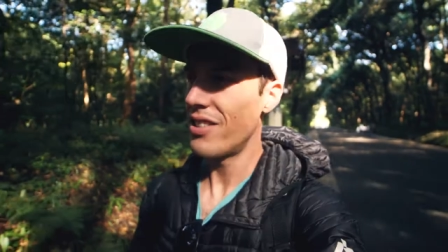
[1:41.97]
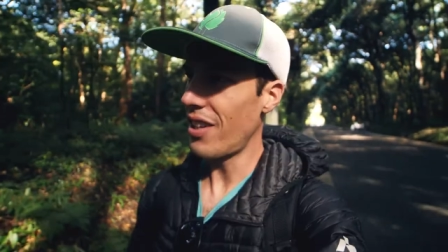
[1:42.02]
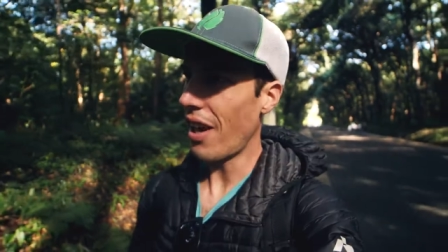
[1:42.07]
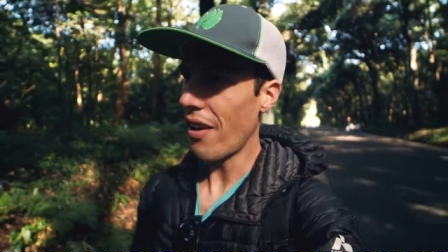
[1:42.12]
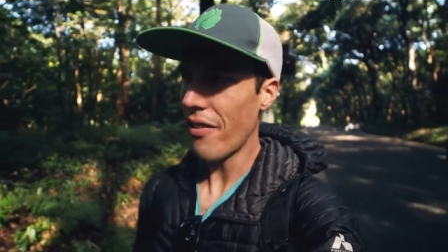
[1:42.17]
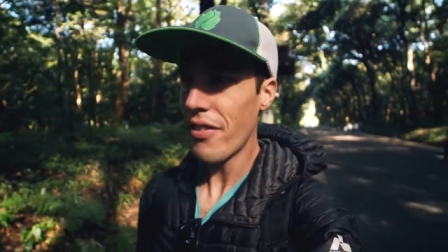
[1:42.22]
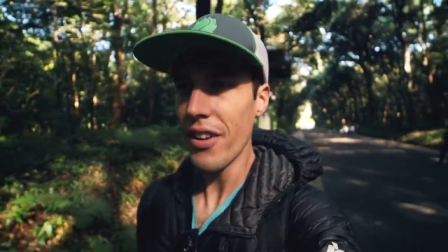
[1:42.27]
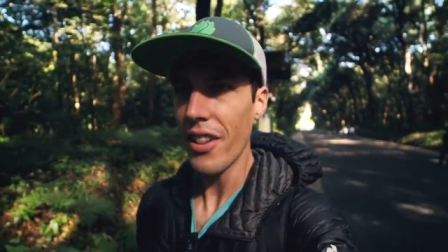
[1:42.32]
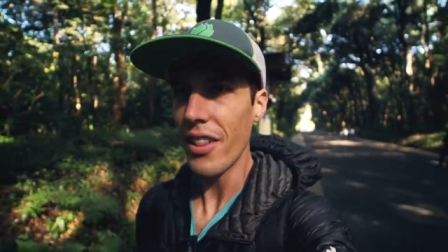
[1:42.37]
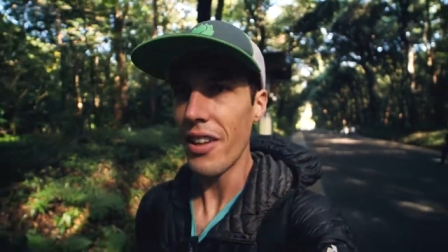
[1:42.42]

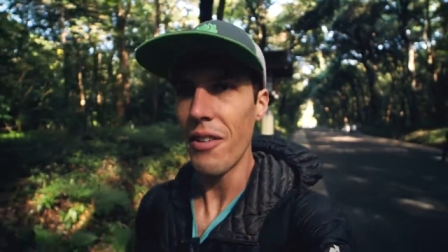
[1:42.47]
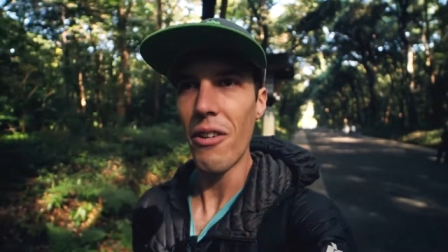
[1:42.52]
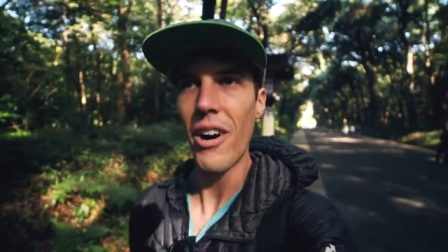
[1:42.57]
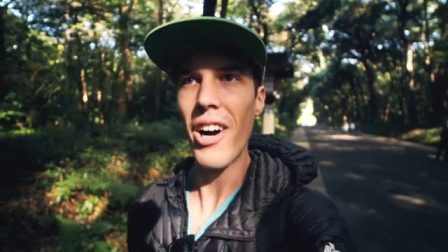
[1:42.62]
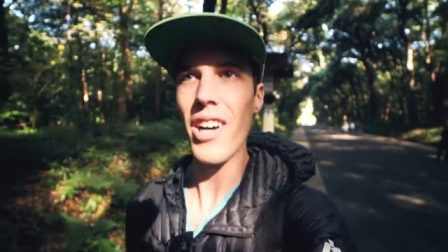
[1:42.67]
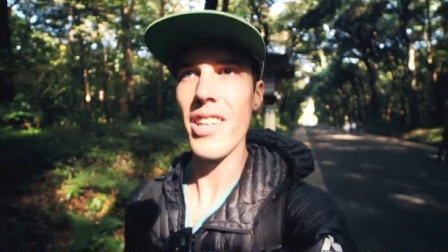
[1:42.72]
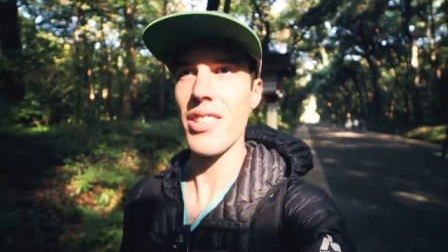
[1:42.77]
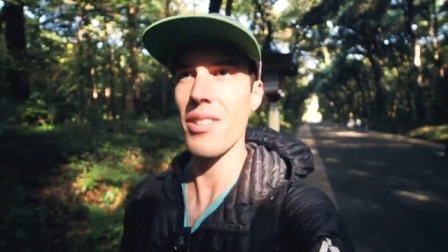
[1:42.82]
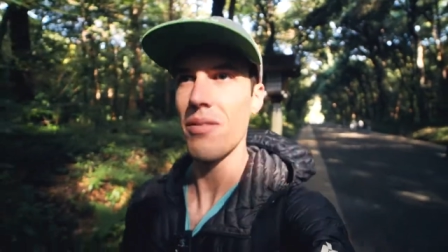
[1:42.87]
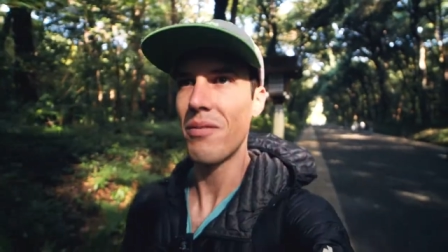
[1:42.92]
definitely
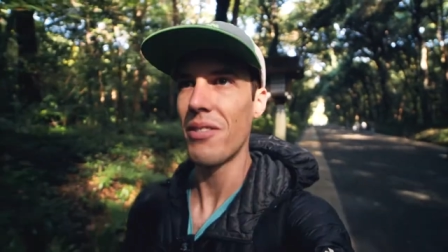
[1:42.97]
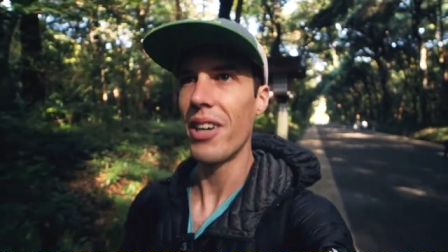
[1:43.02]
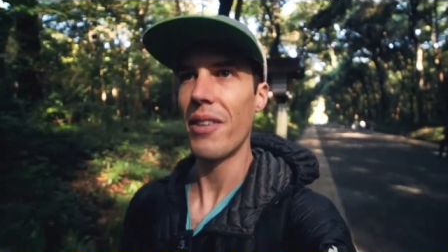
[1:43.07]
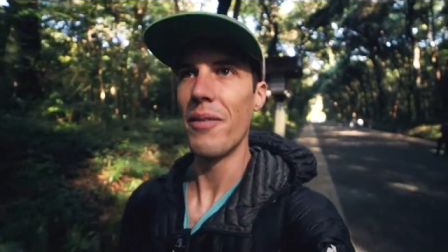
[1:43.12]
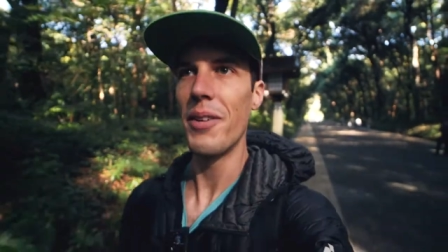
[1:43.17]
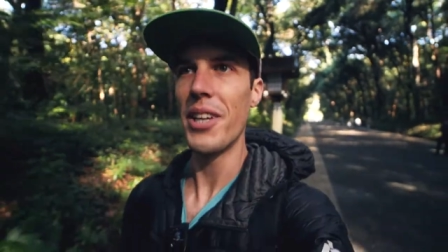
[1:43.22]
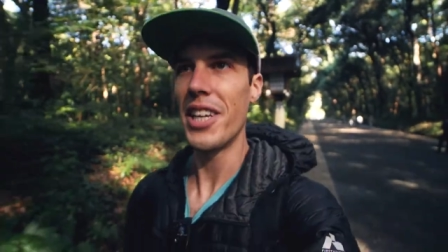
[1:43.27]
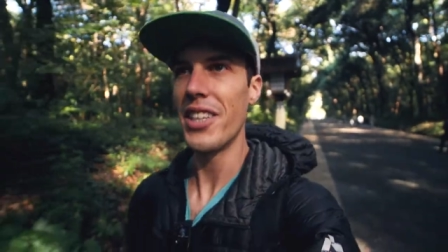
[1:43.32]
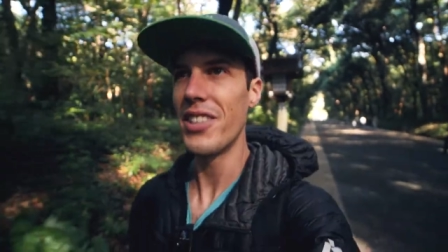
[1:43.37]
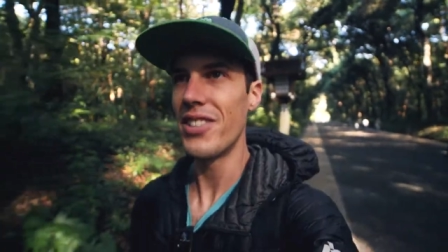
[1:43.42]
walk somewhere,
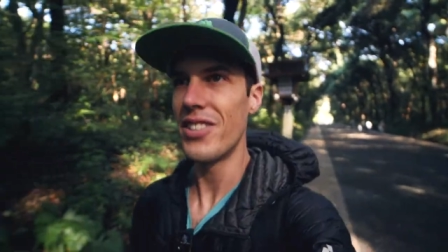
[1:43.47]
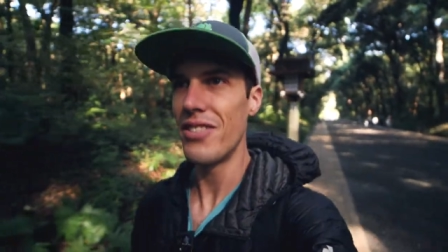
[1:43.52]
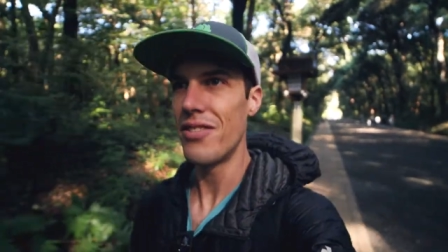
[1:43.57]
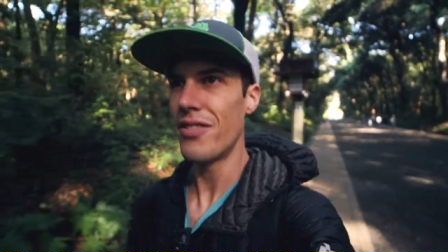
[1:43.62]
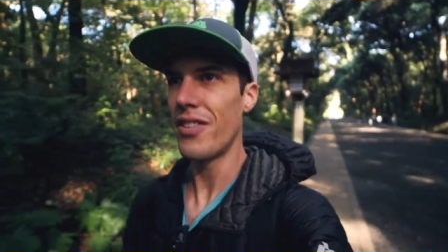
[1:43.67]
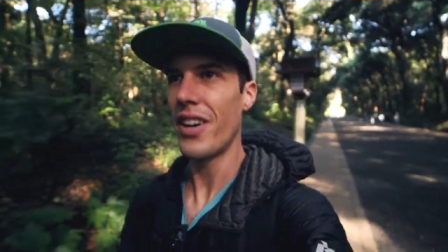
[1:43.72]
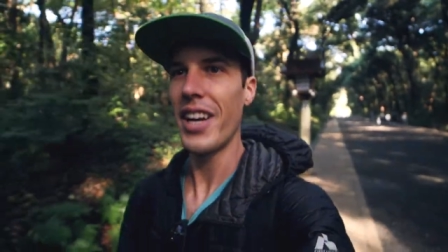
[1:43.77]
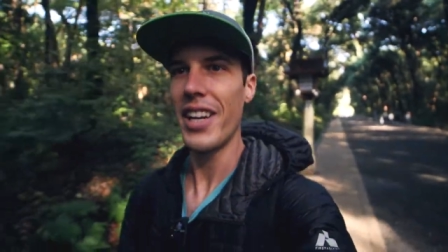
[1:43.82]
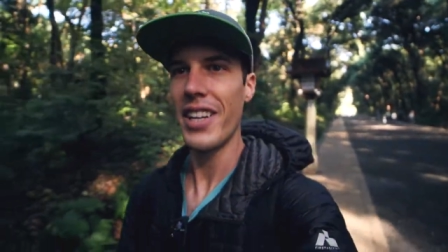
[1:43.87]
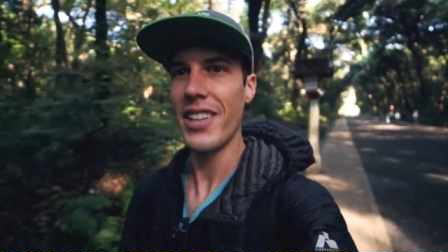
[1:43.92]
because you
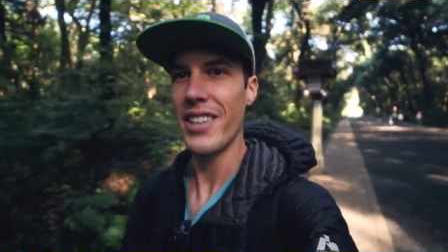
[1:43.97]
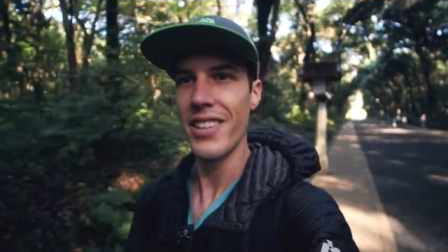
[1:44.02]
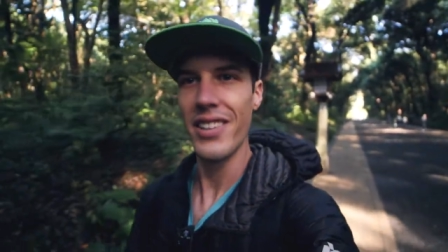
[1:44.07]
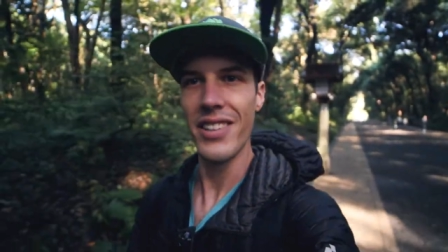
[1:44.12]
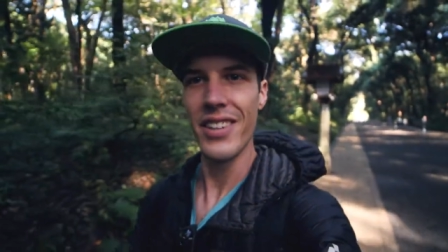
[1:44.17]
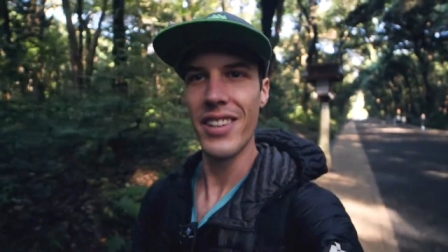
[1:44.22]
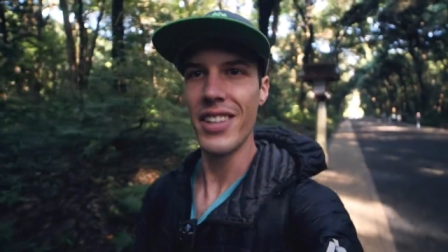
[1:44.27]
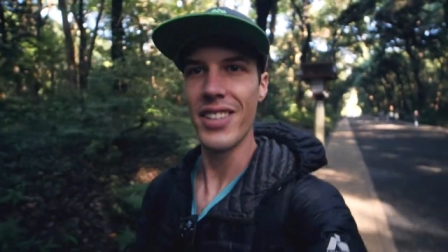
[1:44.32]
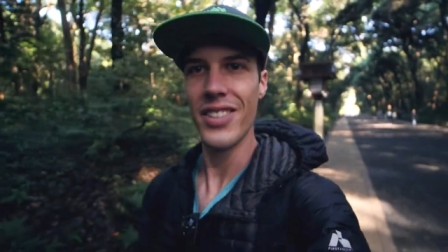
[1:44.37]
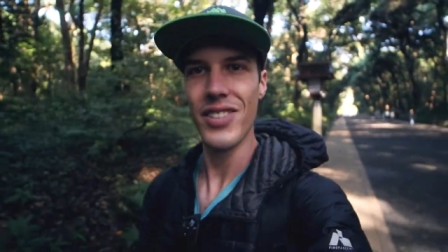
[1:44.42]
find
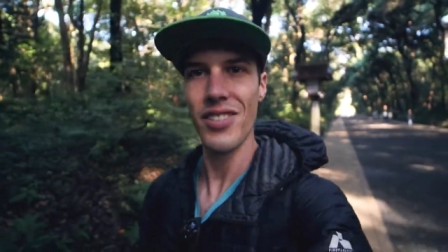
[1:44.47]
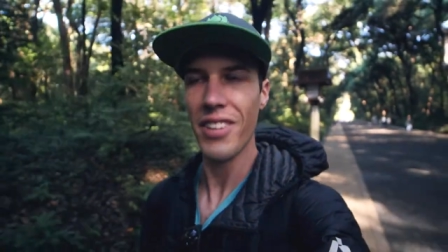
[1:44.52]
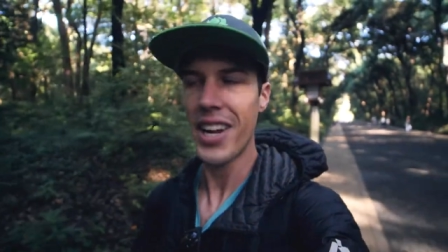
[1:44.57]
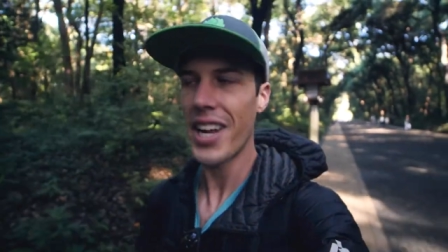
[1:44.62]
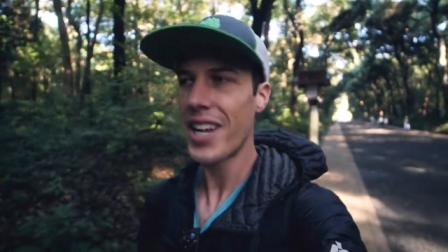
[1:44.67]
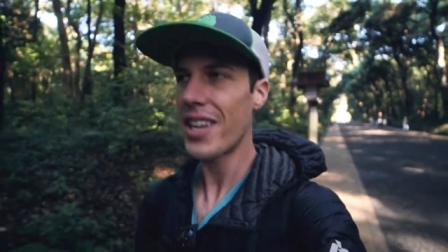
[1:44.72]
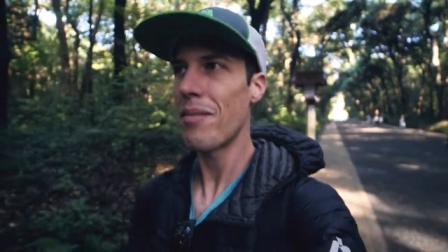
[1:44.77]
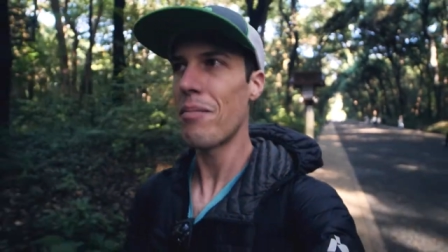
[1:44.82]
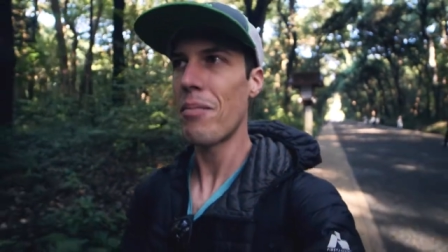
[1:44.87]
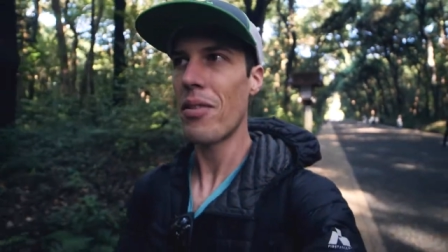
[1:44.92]
these
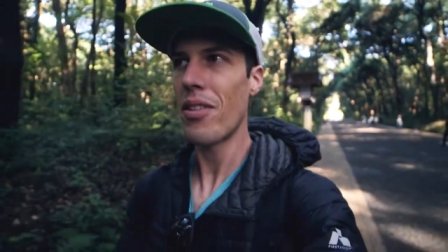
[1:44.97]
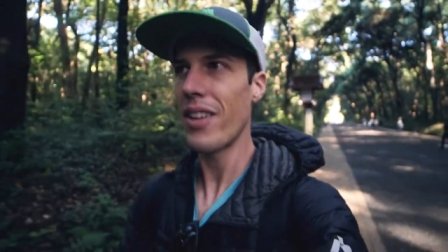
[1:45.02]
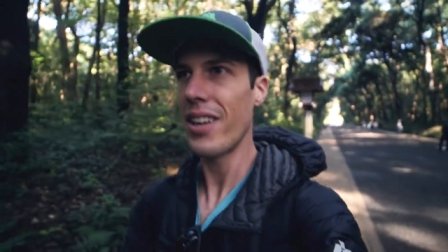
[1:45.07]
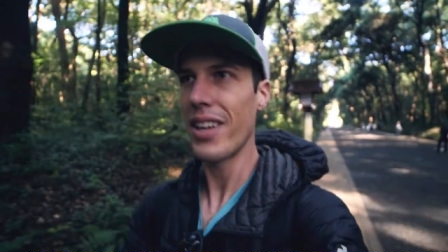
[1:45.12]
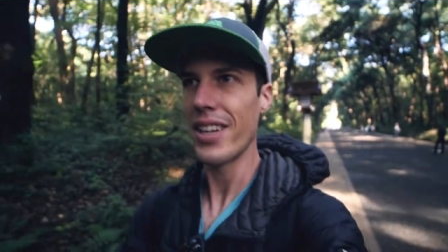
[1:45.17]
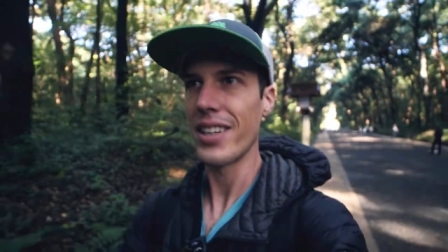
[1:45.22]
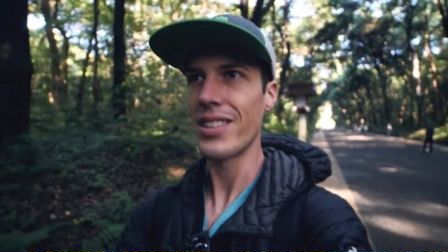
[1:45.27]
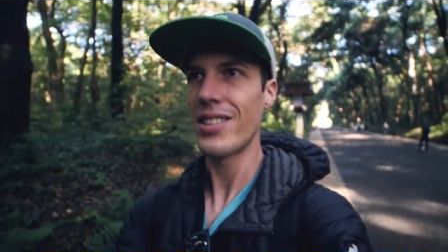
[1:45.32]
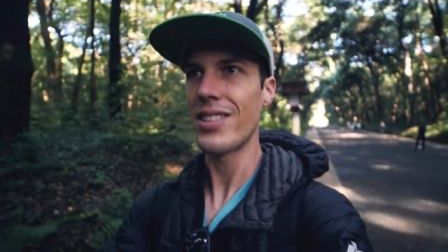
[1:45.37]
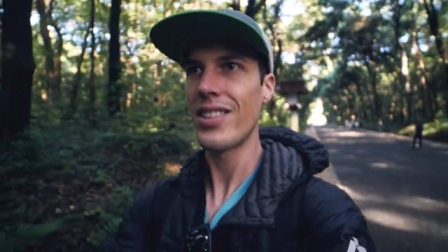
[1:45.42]
random
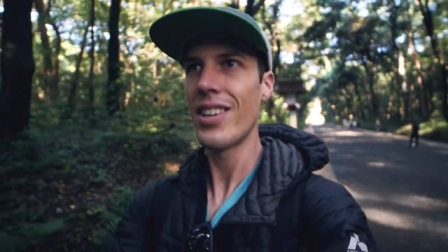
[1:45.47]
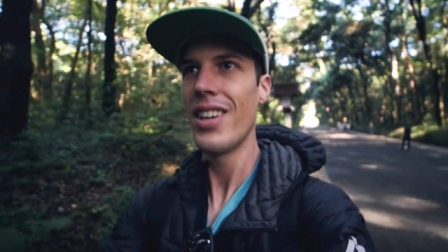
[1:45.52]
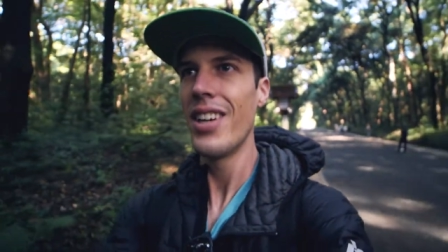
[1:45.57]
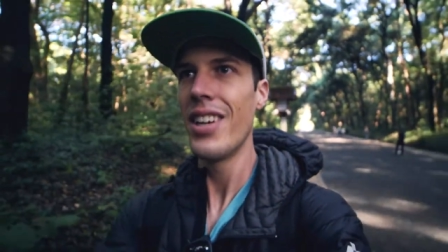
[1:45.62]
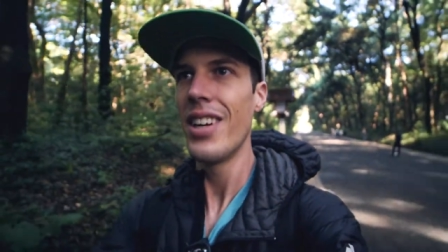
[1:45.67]
things,